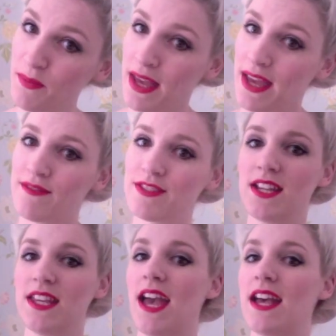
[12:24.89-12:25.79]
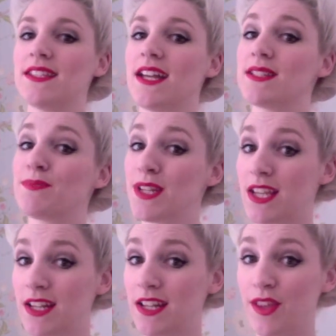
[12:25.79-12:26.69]
If there's any hairstyles
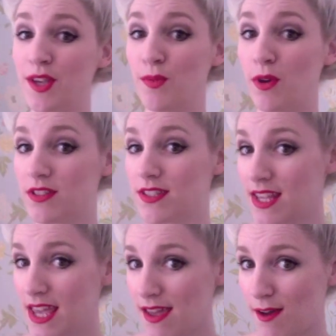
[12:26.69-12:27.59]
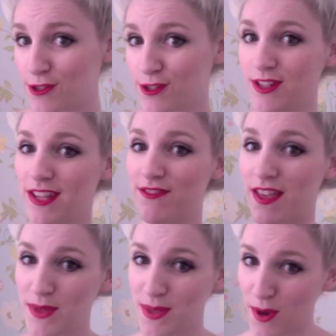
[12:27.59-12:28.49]
particular that you want to see, also leave
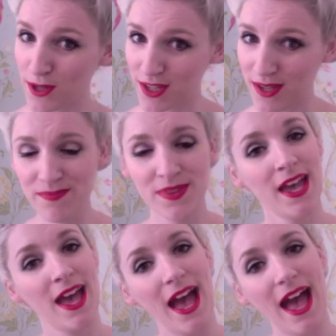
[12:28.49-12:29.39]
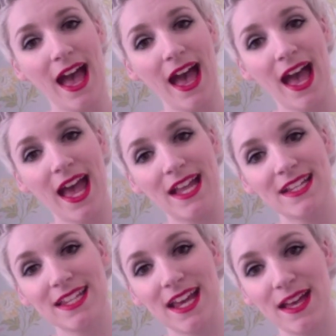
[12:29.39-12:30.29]
them in the bottom.
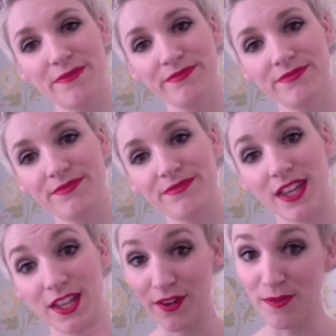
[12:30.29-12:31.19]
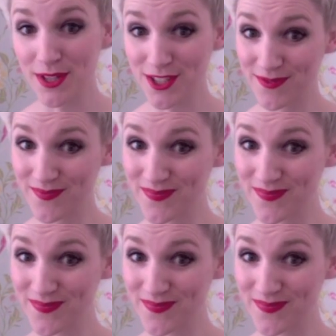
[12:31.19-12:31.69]
And thank you very much.